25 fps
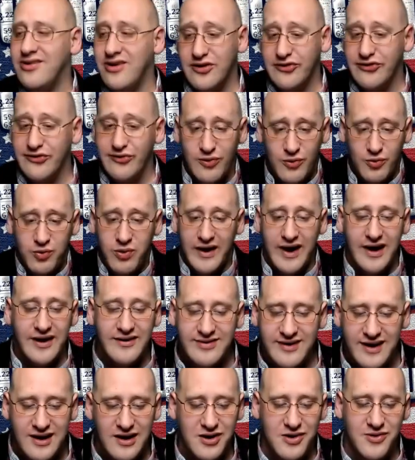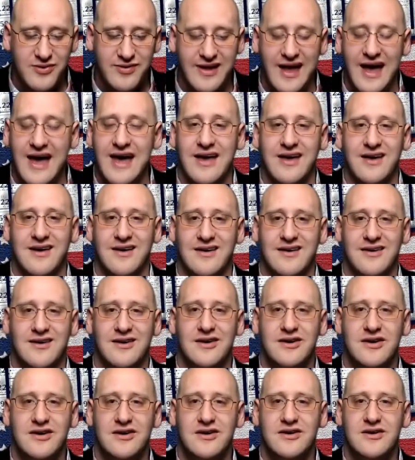What else can you say?
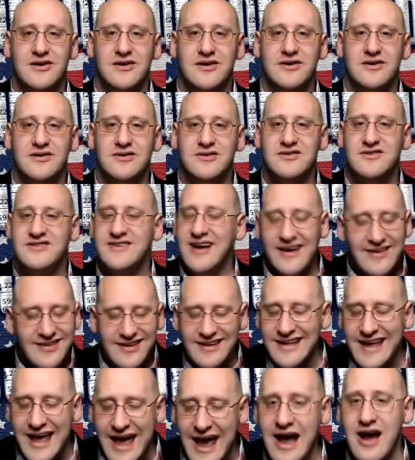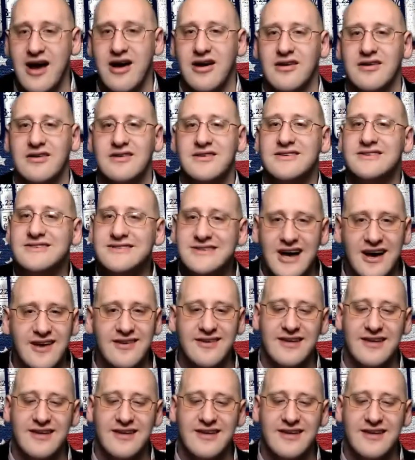Doesn't care. Doesn't